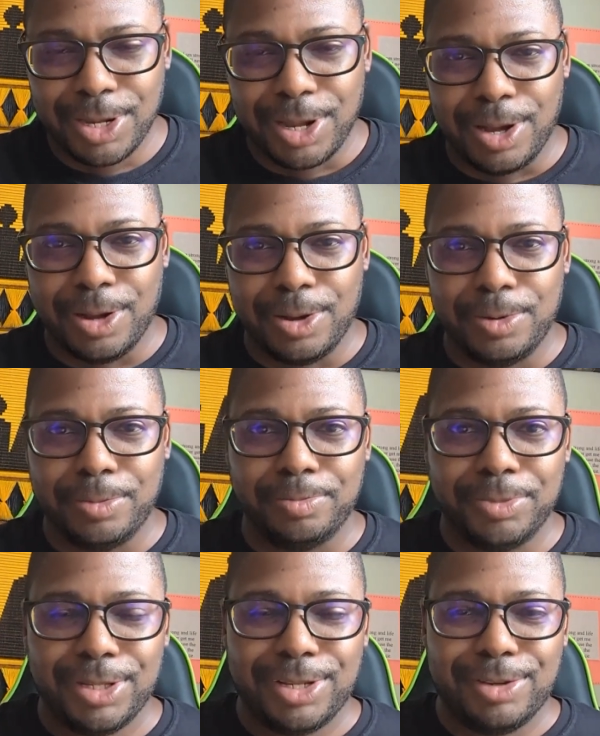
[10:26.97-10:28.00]
um,
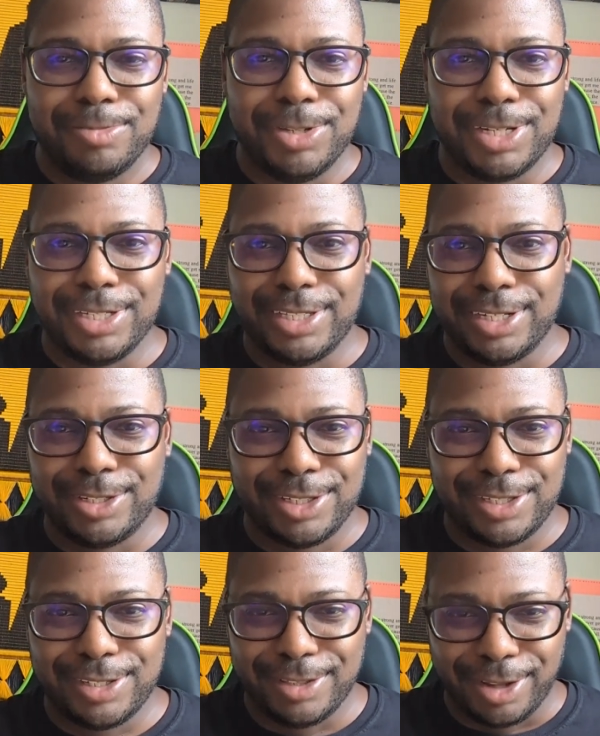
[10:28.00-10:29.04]
because they're
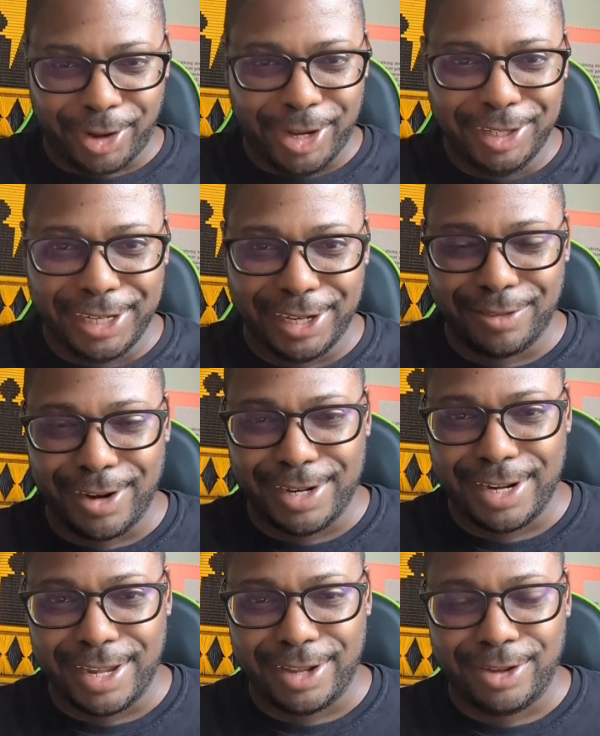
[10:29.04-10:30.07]
killing it right
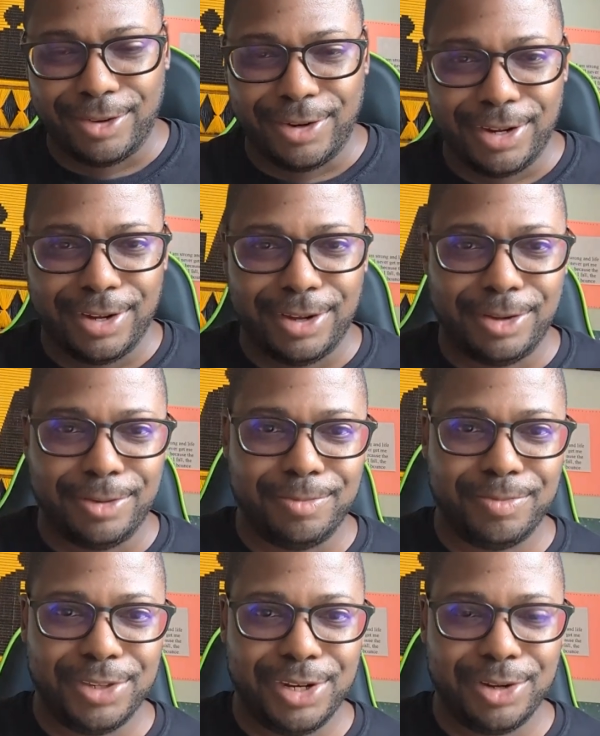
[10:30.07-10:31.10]
now.
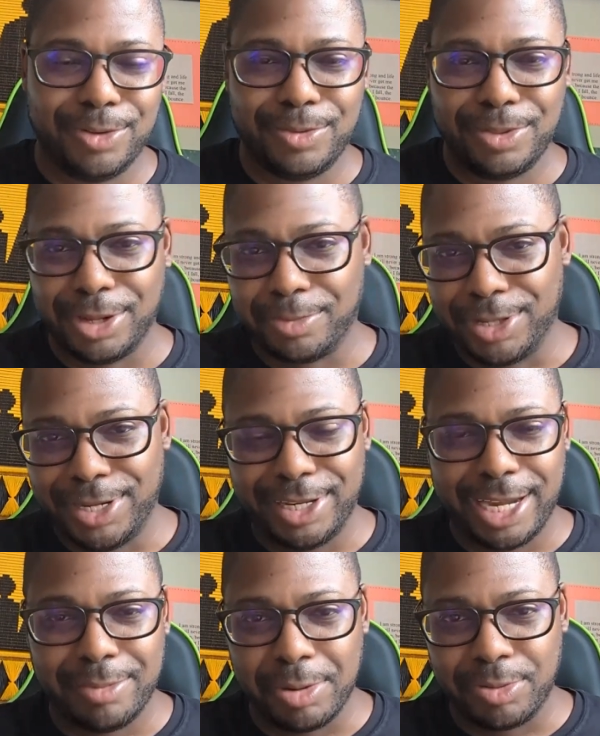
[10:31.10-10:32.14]
They're playing the
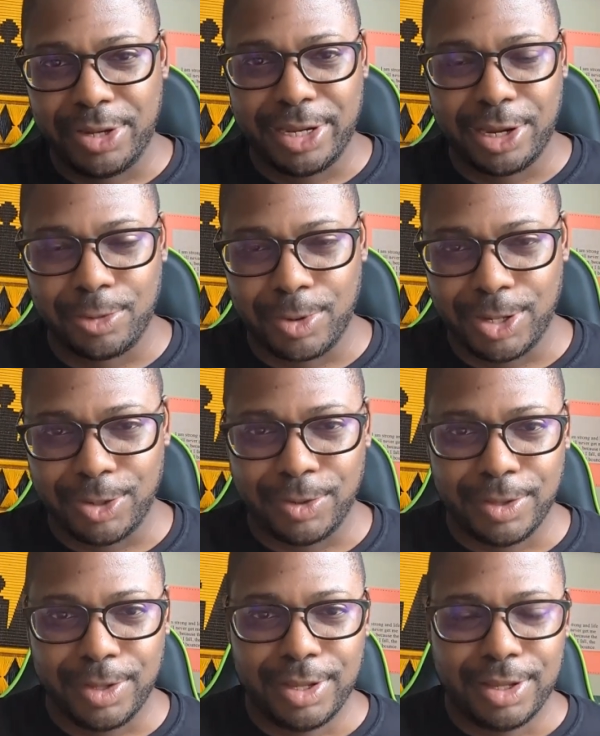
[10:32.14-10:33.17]
game, they're playing it well.
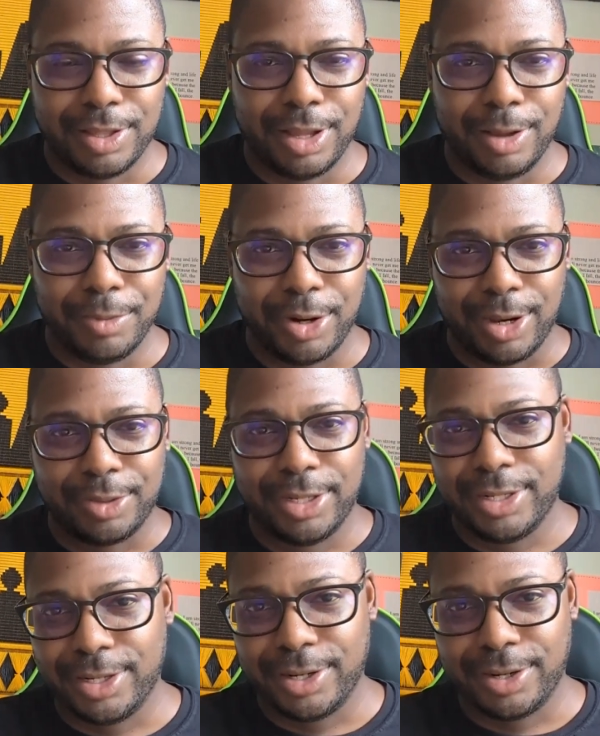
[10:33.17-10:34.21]
They're out
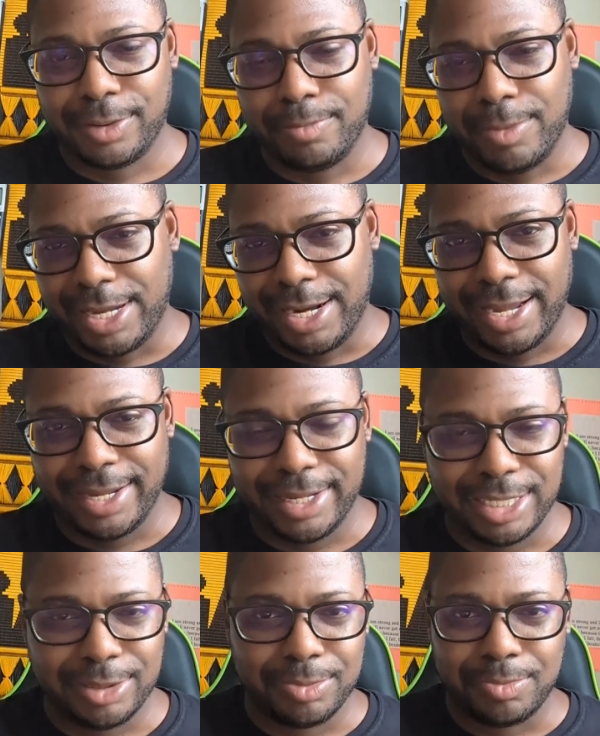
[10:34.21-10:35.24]
there making
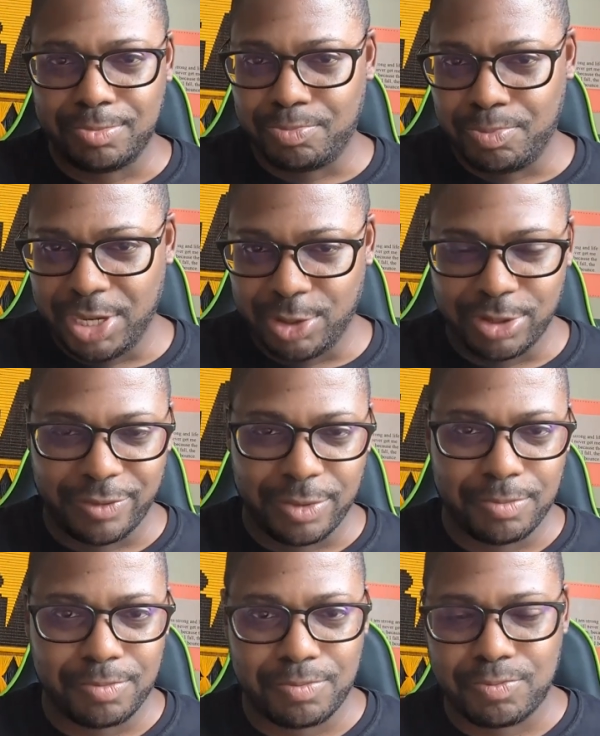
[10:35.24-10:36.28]
ads, being on different
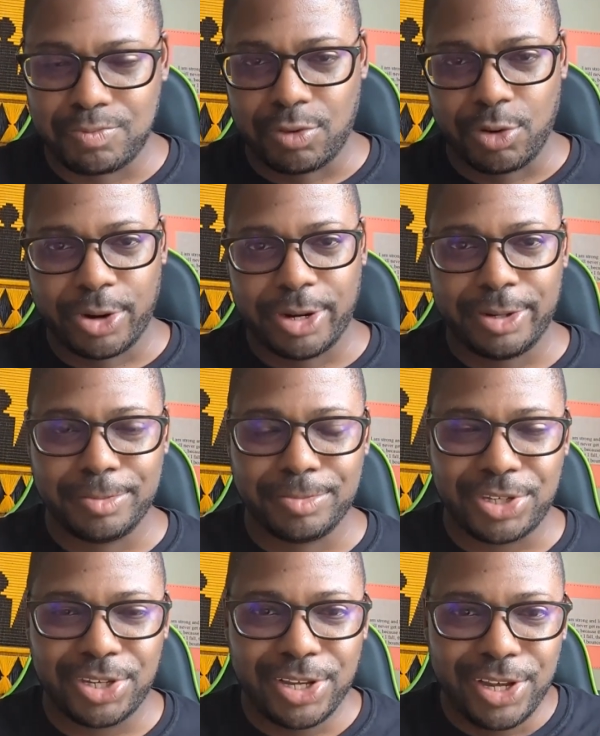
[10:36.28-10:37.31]

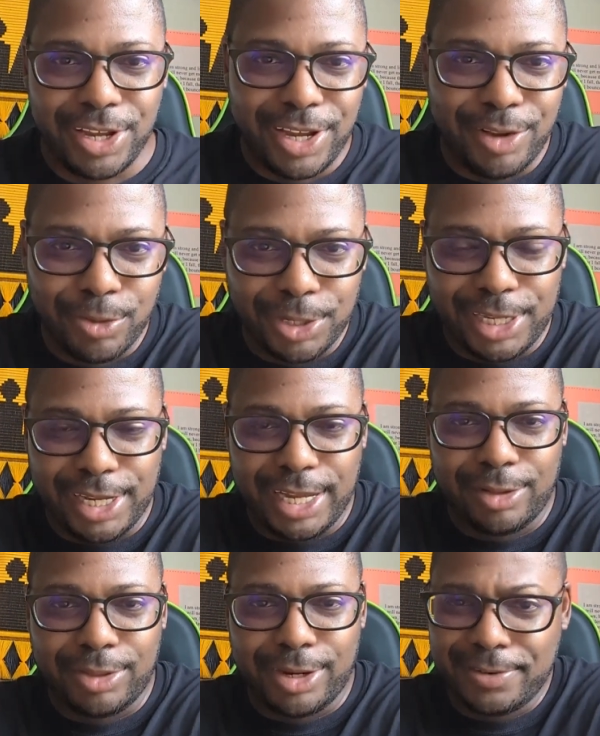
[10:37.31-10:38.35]
programs, and really getting
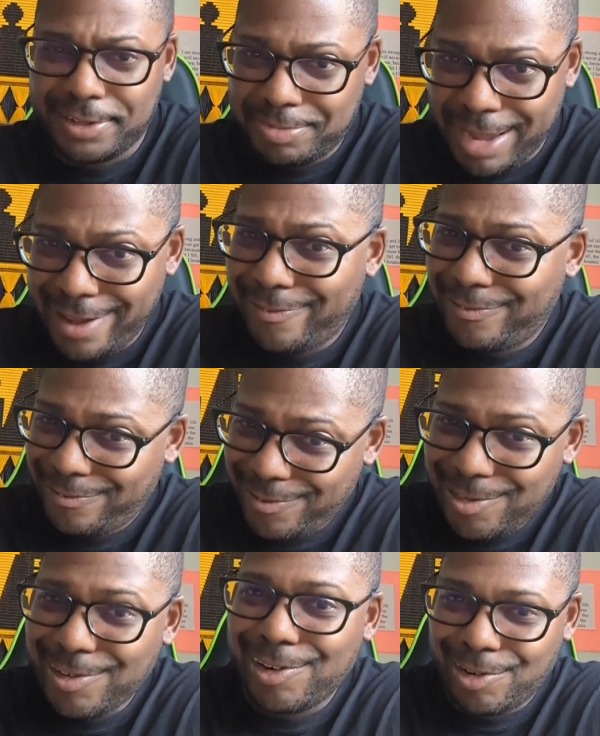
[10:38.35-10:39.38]
out there. And there's math
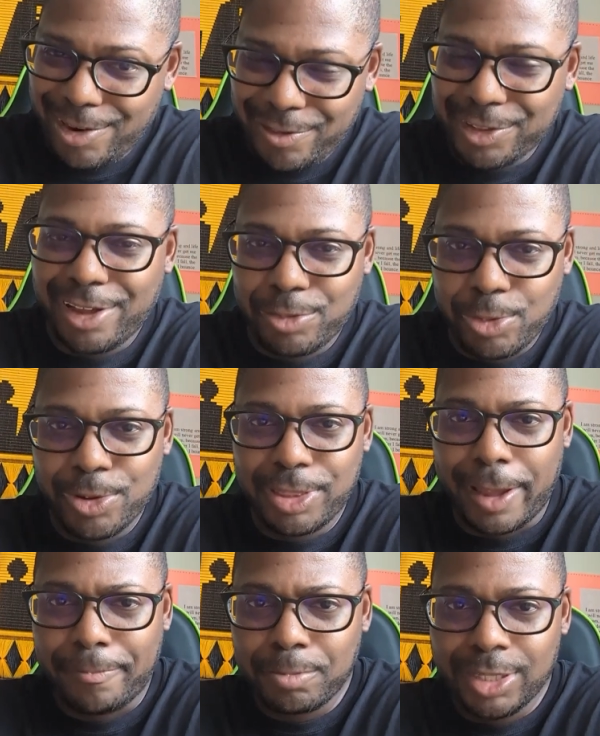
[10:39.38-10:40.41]
on every level with
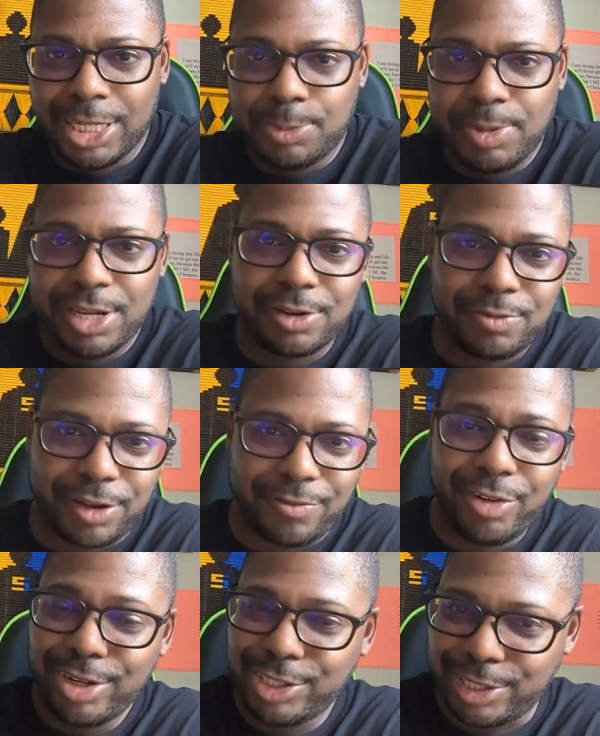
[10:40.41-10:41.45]
that. And speaking of like
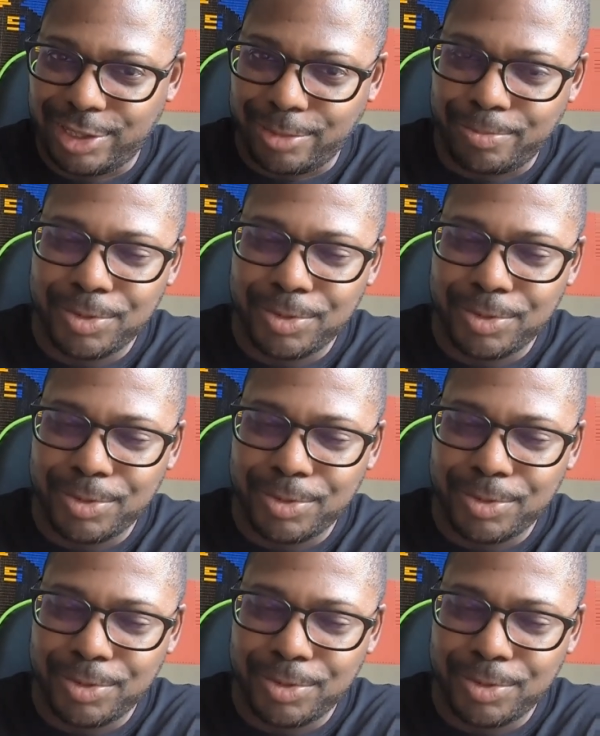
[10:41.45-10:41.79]
Flau'jae though,